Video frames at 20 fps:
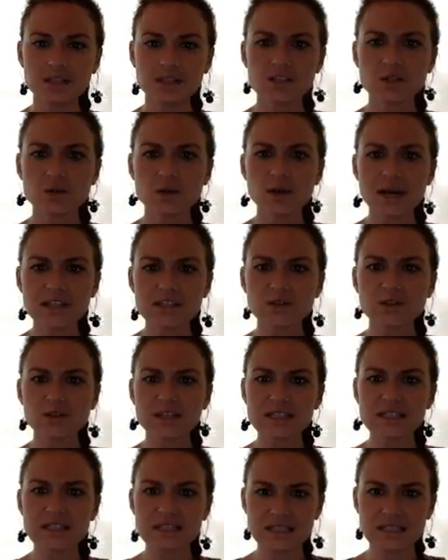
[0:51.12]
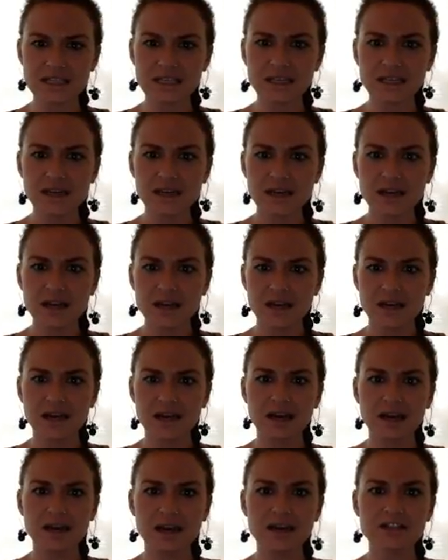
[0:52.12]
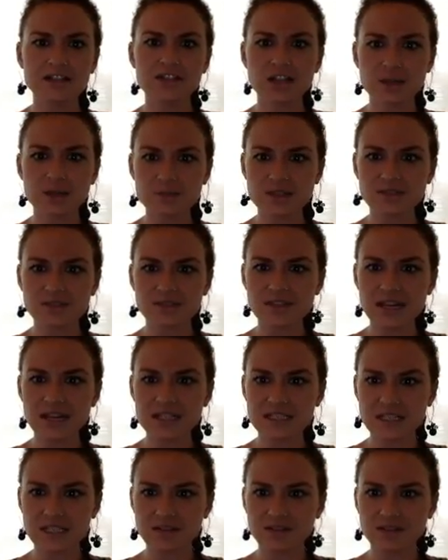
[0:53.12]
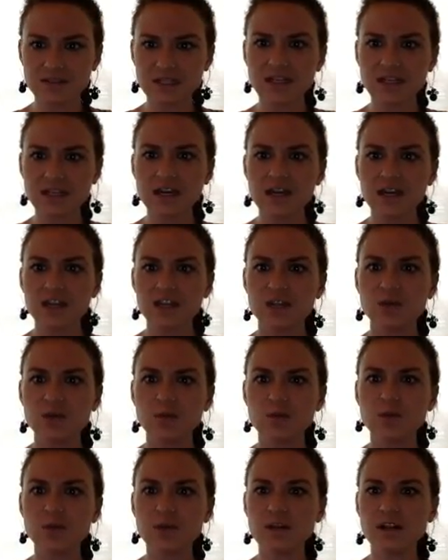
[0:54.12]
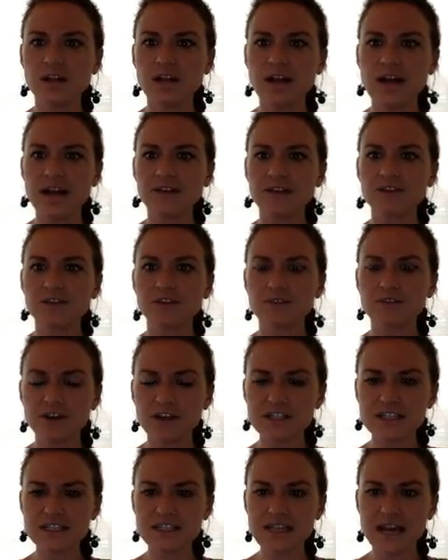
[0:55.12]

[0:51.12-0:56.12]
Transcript: So as you can see, uh, in terms of the activity, you will have your first